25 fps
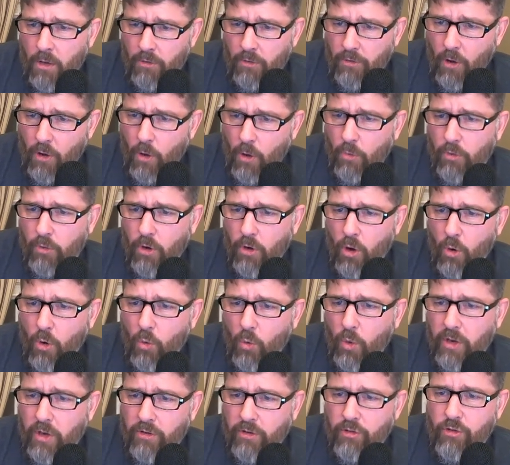Don't
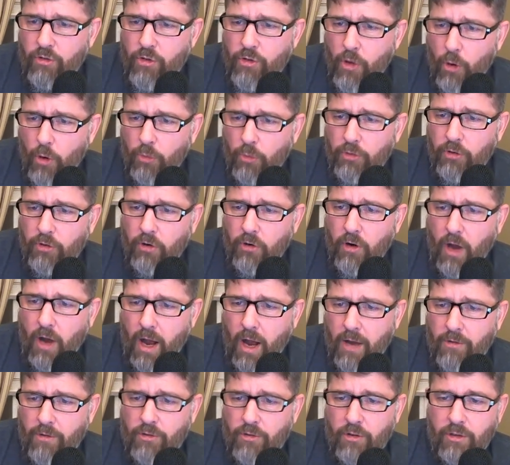know which doser
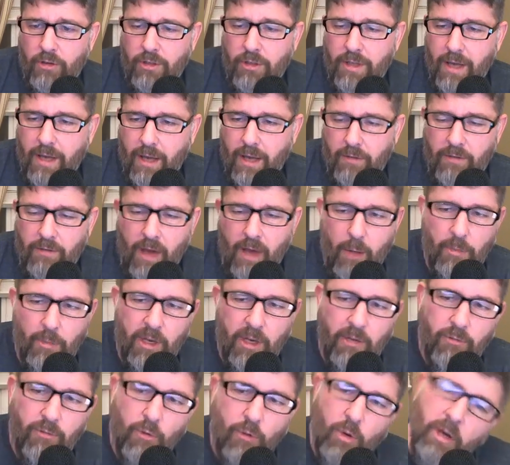I should get. How
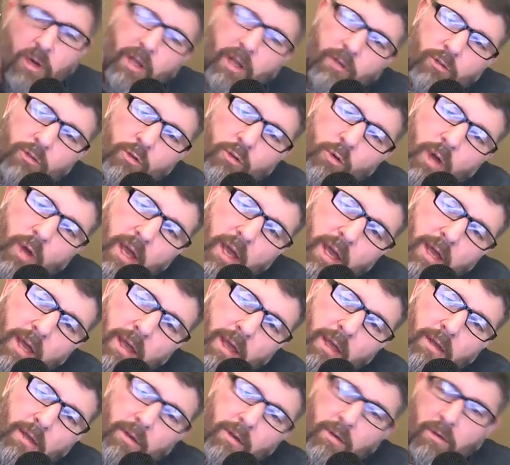many? 4-head,
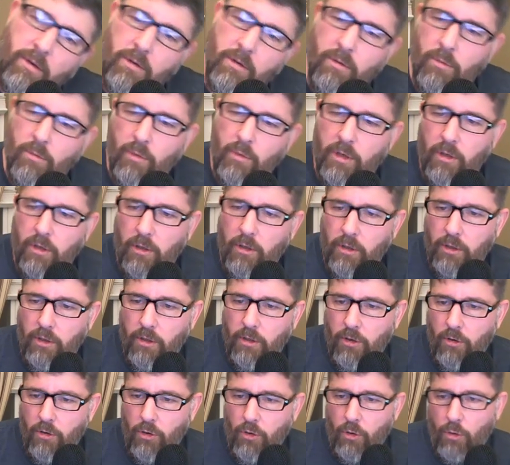2-head? What are you
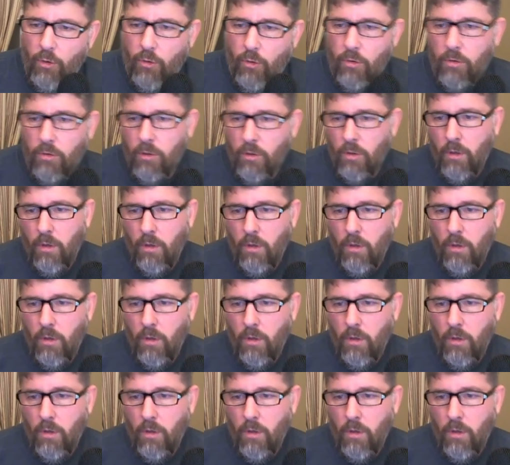looking to do?